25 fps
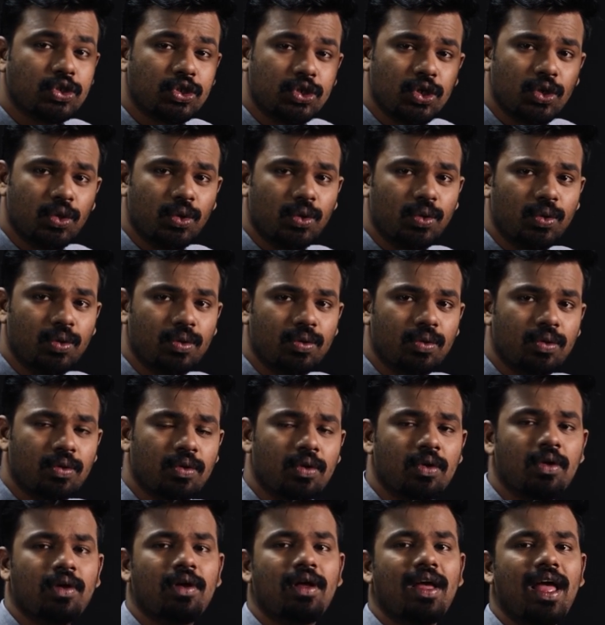2
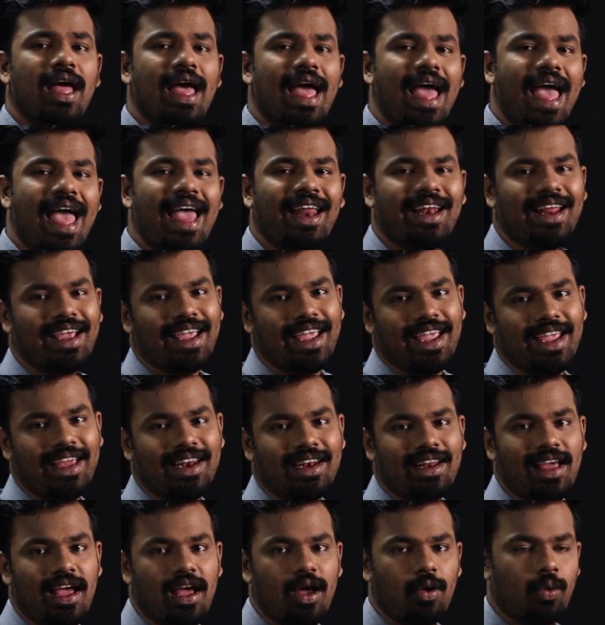and
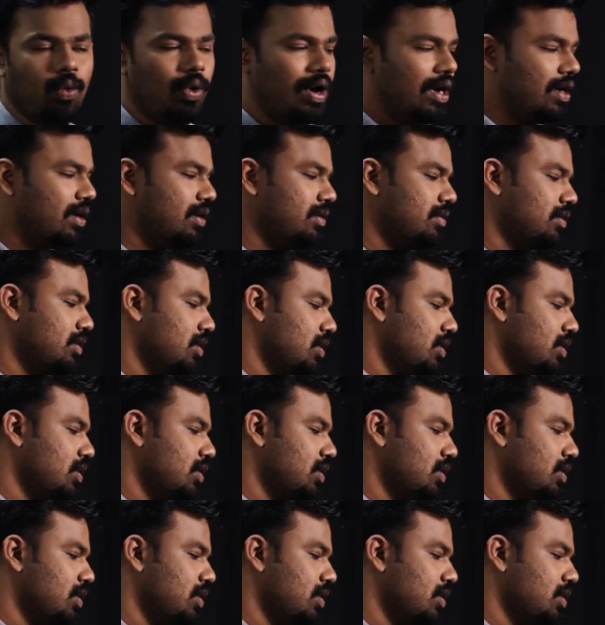again a 1.